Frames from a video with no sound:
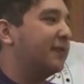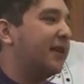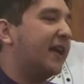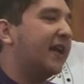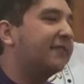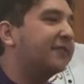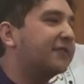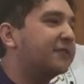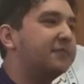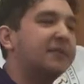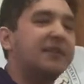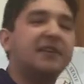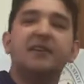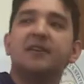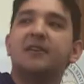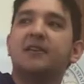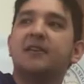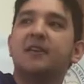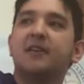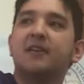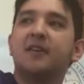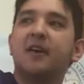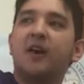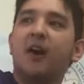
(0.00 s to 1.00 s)
We have to
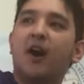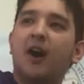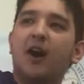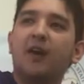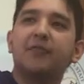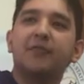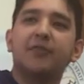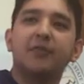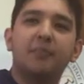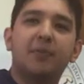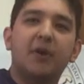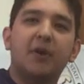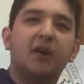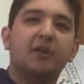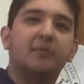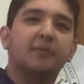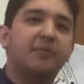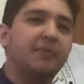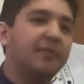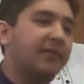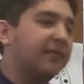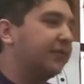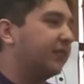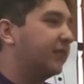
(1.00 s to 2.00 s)
be off the
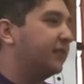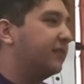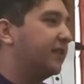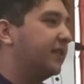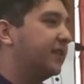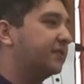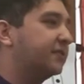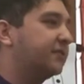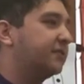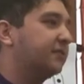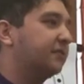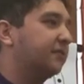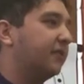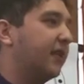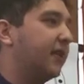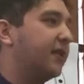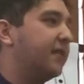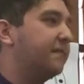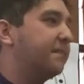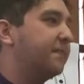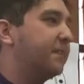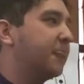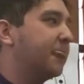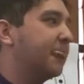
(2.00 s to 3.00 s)
bottom of every list,
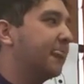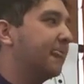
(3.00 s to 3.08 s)
right?